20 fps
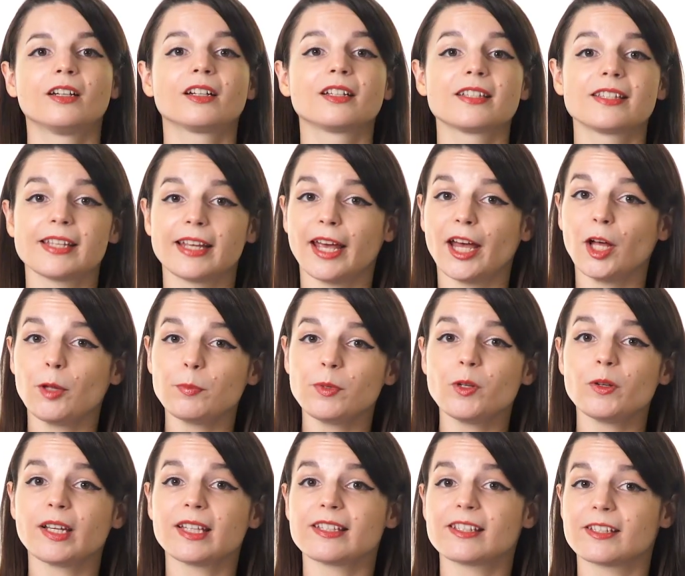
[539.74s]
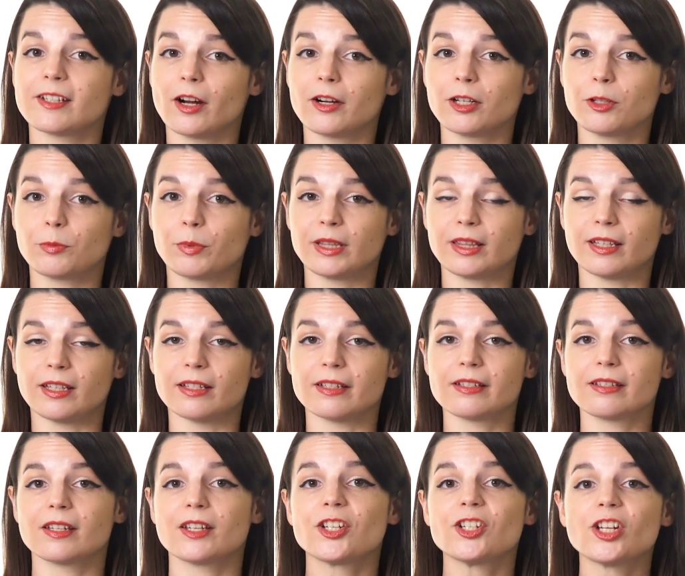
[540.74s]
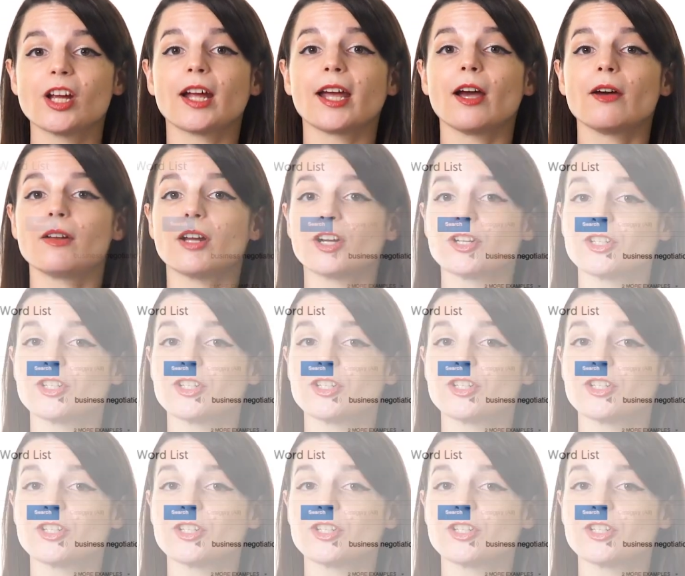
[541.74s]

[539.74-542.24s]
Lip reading: To help you get started with this, check out our